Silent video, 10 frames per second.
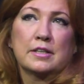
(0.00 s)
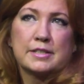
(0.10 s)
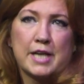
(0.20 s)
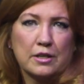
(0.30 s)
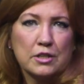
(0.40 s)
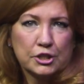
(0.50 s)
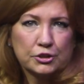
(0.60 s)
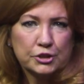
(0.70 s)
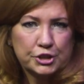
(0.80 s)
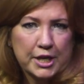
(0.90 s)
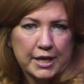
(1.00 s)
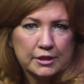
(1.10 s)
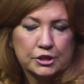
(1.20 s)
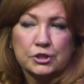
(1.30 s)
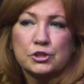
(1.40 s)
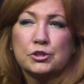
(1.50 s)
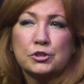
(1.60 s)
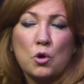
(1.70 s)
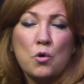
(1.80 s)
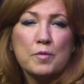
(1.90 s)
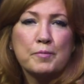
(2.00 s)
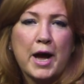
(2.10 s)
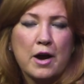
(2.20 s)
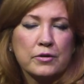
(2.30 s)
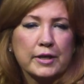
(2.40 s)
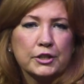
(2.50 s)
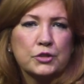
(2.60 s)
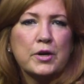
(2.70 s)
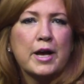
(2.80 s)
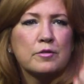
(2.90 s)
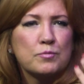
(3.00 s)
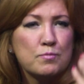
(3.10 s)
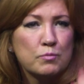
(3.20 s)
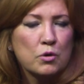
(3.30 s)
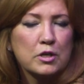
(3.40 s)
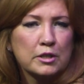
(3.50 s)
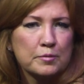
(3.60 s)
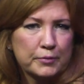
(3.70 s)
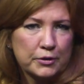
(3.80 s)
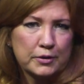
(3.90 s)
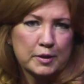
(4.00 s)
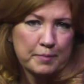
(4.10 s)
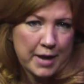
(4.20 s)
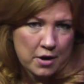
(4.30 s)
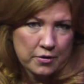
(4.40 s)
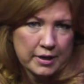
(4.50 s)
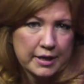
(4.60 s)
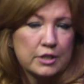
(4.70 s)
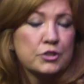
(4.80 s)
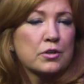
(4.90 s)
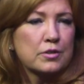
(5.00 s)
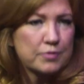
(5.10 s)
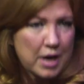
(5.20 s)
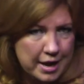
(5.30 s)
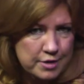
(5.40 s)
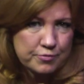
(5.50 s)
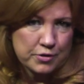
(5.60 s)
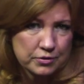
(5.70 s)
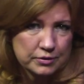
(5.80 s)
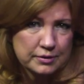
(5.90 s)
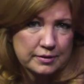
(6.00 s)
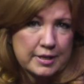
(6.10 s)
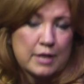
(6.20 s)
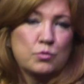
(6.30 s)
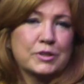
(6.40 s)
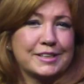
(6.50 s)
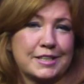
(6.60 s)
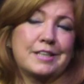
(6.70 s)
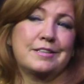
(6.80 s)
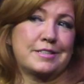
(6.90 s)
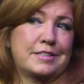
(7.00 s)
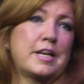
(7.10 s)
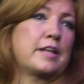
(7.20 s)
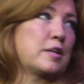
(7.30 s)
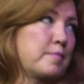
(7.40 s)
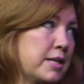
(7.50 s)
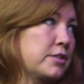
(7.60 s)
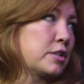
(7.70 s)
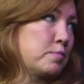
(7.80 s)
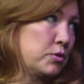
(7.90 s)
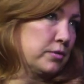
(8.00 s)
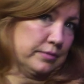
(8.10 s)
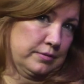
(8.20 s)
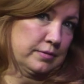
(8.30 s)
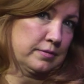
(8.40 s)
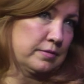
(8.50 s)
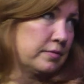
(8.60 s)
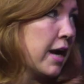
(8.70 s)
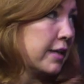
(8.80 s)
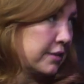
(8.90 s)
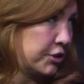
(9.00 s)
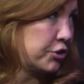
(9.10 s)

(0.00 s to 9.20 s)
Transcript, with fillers: Technological change is so empowering. You have more computing power in your iPhone than was needed to send the men to the moon, right? This